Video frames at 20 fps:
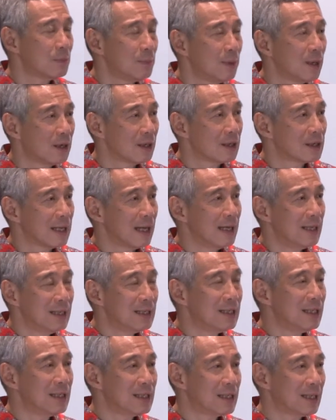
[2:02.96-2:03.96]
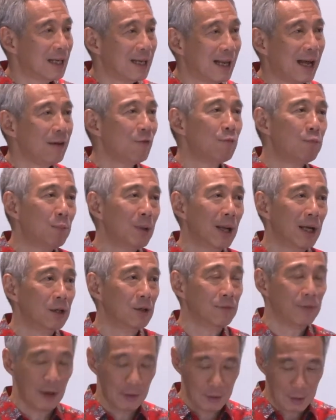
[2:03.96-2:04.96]
because energy is the lifeblood
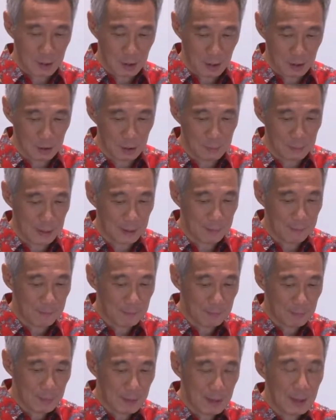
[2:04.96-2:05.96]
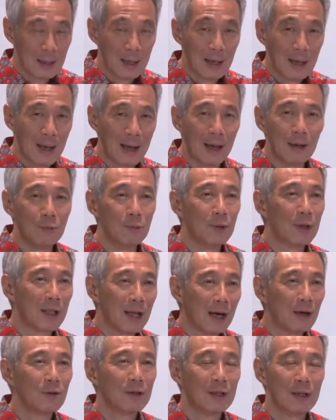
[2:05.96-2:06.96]
of our economy. And
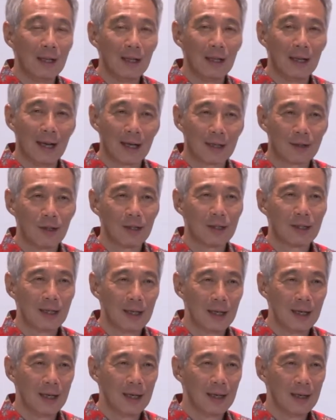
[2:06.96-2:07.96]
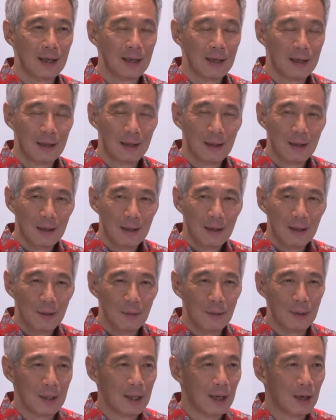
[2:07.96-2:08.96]
without electricity,
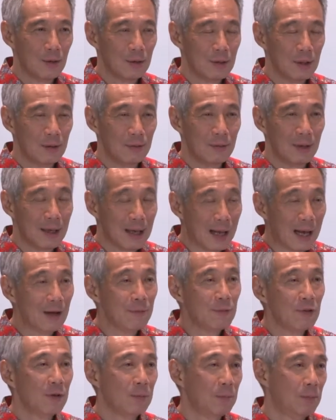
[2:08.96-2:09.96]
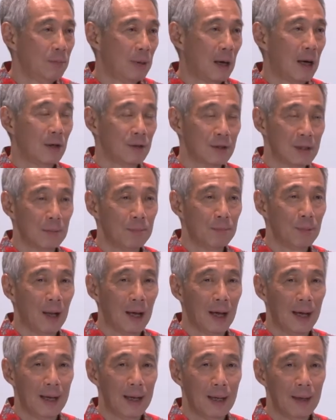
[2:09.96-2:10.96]
without reliable power
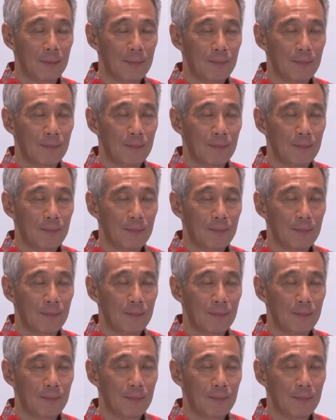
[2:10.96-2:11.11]
supply,